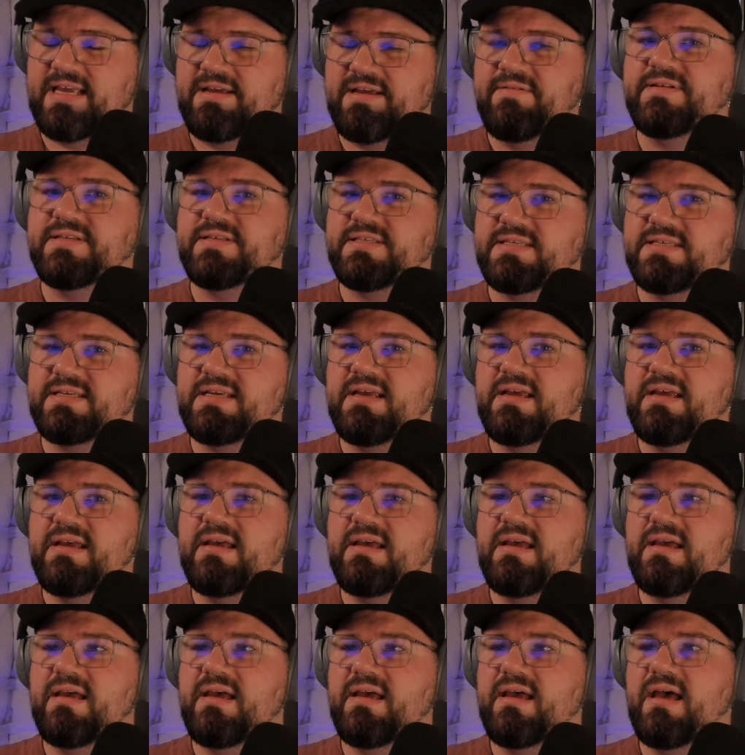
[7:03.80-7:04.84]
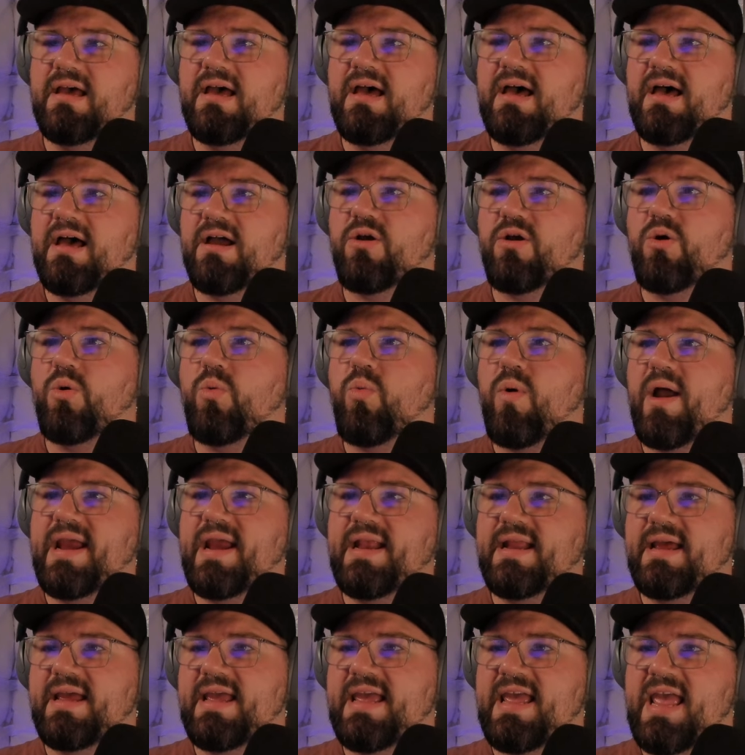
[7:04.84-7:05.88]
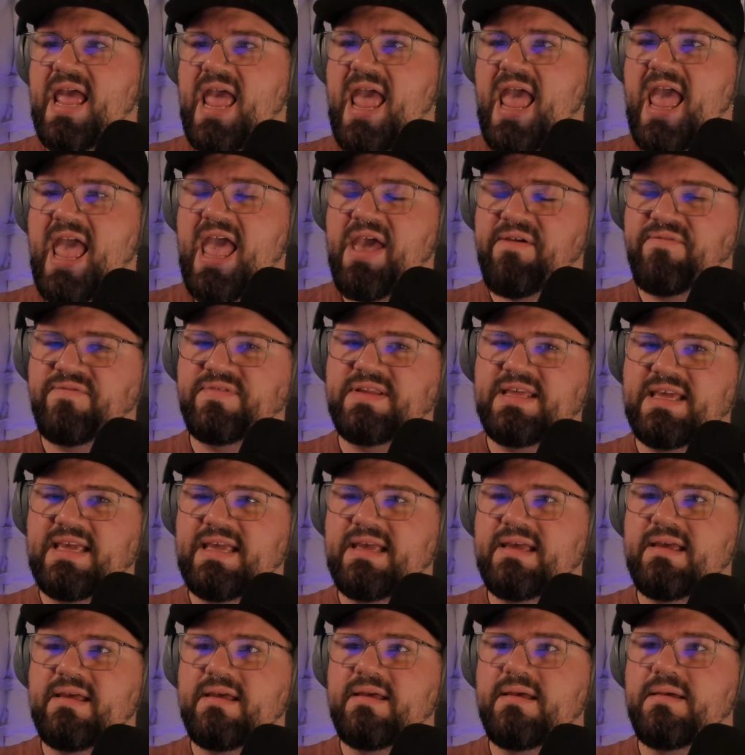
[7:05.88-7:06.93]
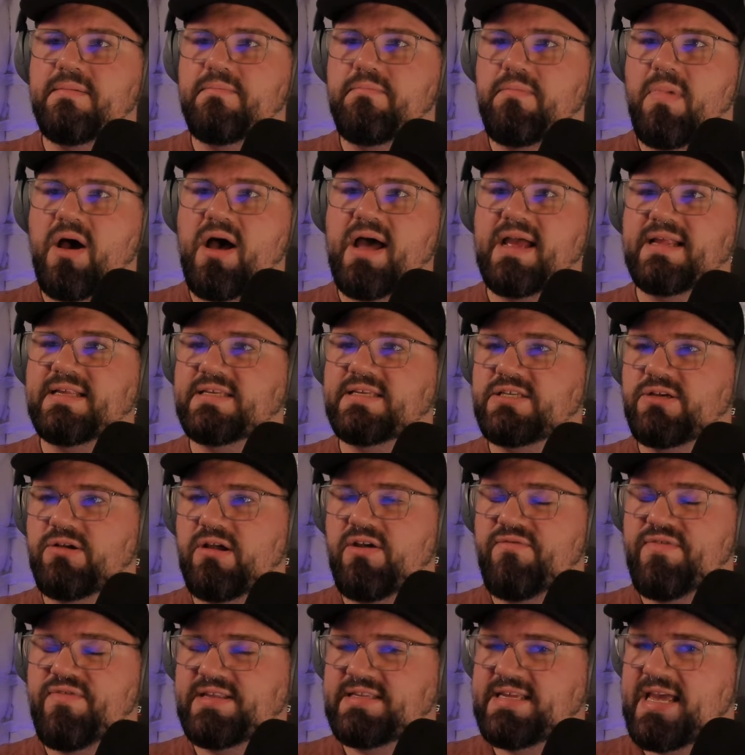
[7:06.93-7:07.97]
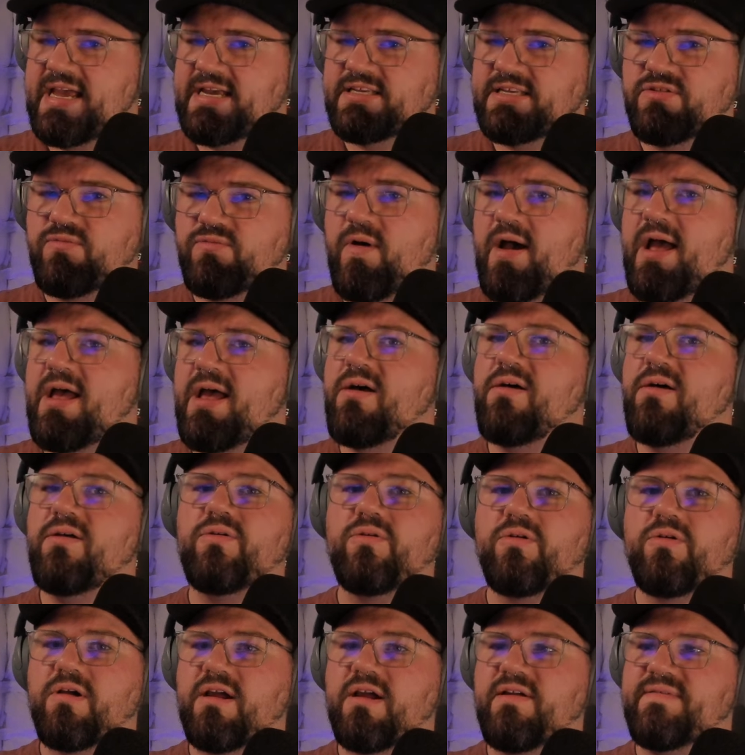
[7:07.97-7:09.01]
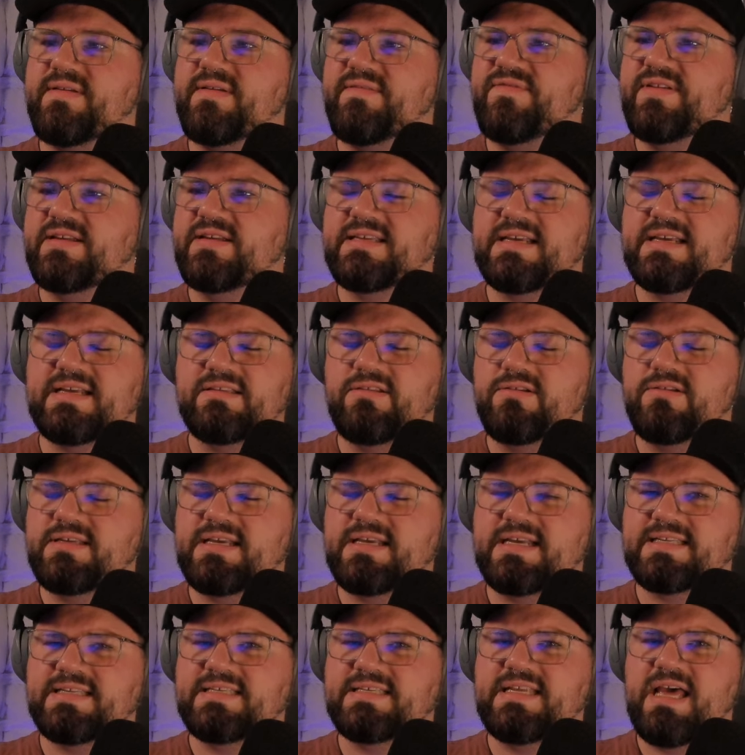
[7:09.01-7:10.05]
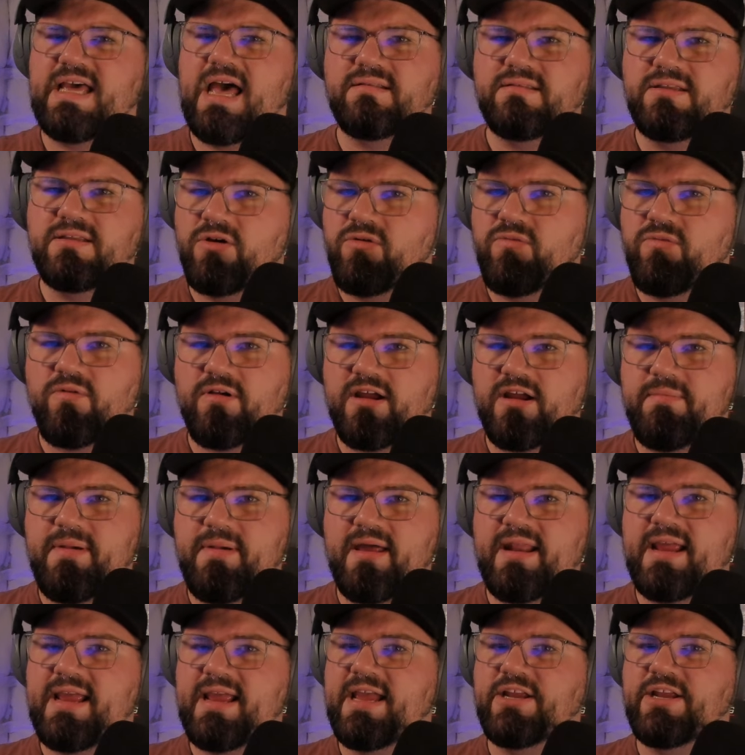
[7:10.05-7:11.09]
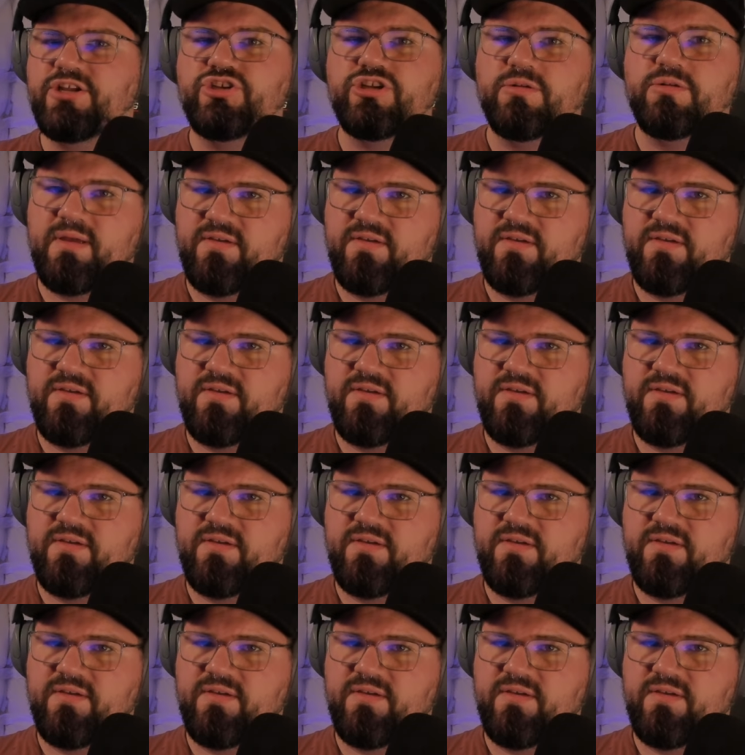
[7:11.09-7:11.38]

was quite a hefty mod. So if it takes a while or if it looks like it's stuck, don't worry about it. It should be